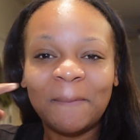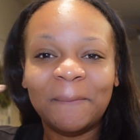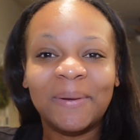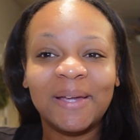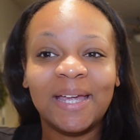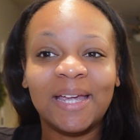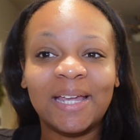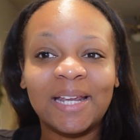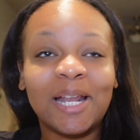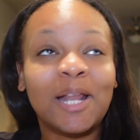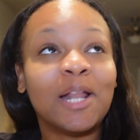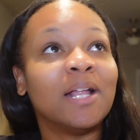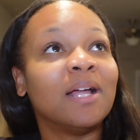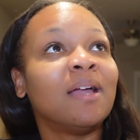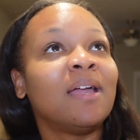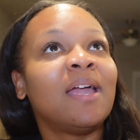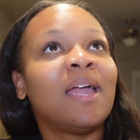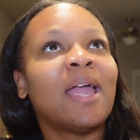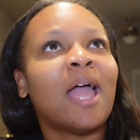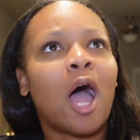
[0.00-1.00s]
But
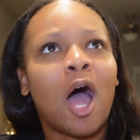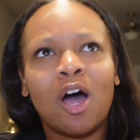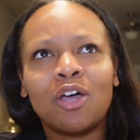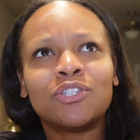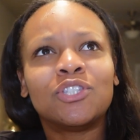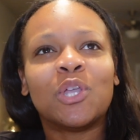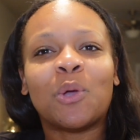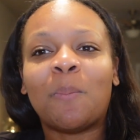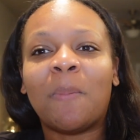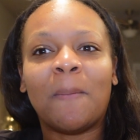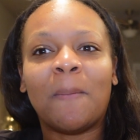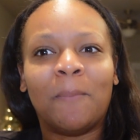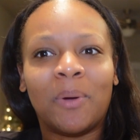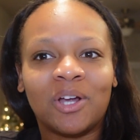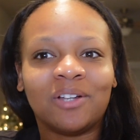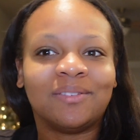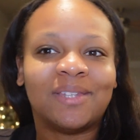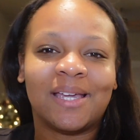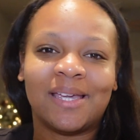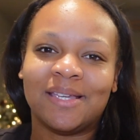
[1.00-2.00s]
Also,
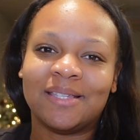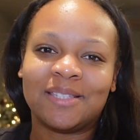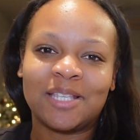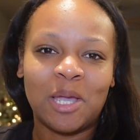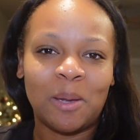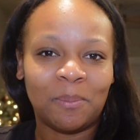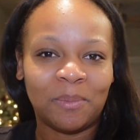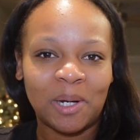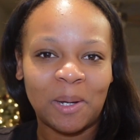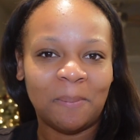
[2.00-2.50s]
birthday is coming